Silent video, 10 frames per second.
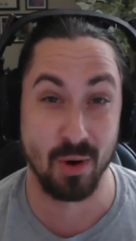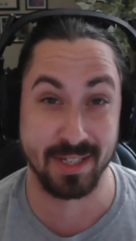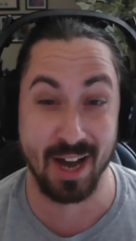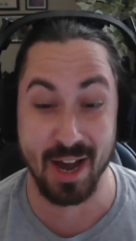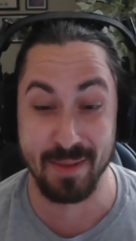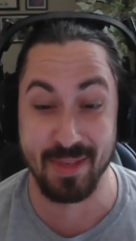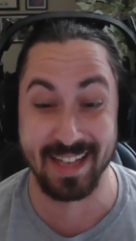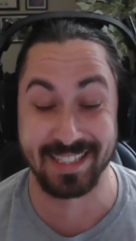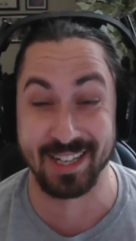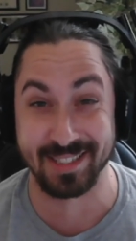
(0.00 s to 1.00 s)
time
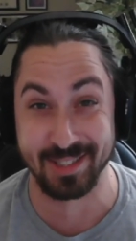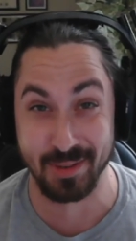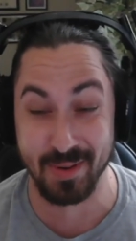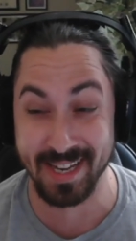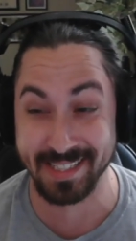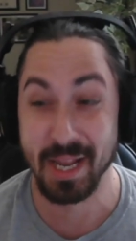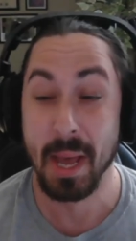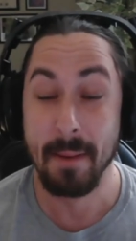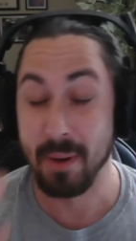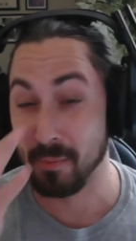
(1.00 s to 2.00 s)
than just two weeks.
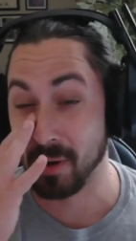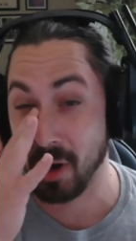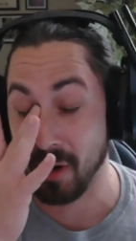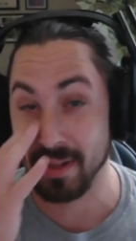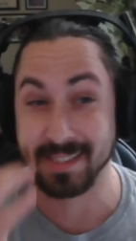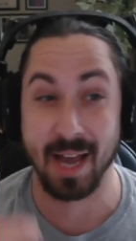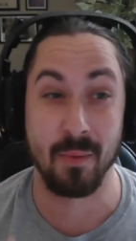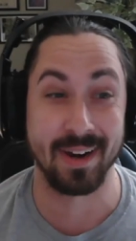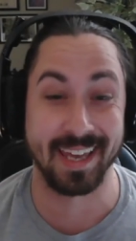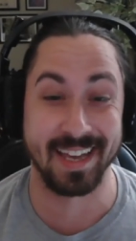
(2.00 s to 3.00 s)
But regardless, I
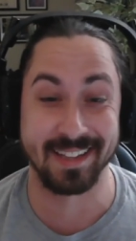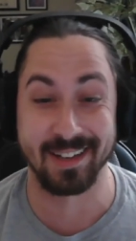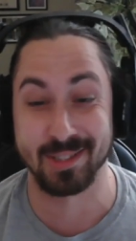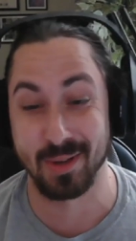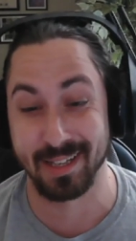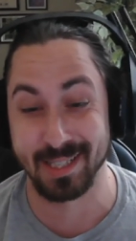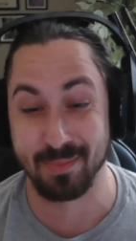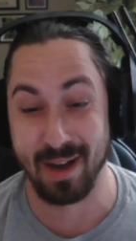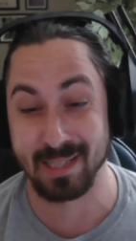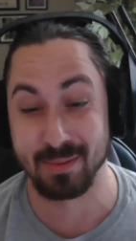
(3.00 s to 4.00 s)
want to get it done as quickly as
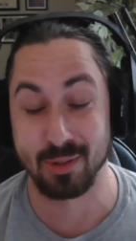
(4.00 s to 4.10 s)
possible.